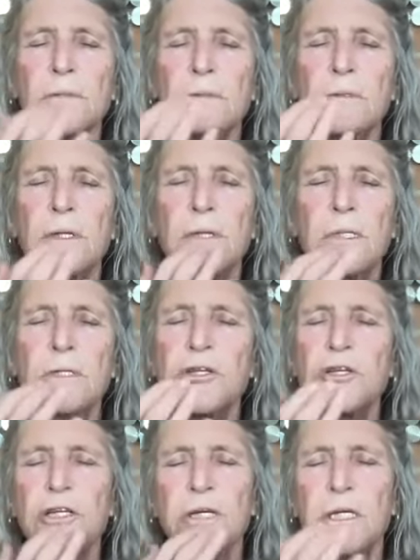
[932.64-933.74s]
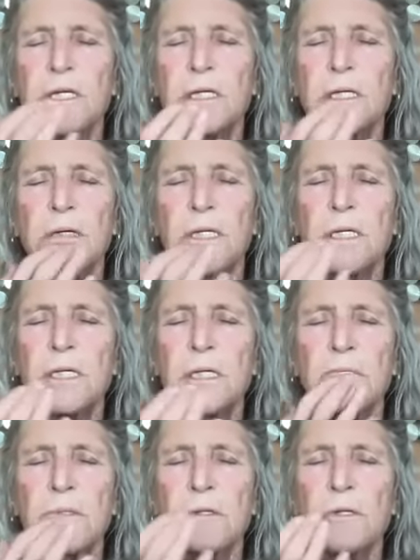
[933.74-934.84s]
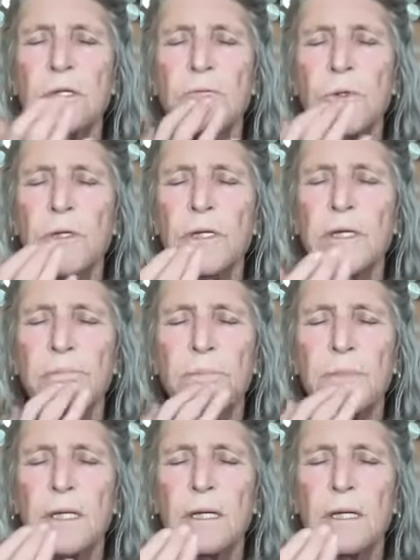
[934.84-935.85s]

On the chin, under the lower lip.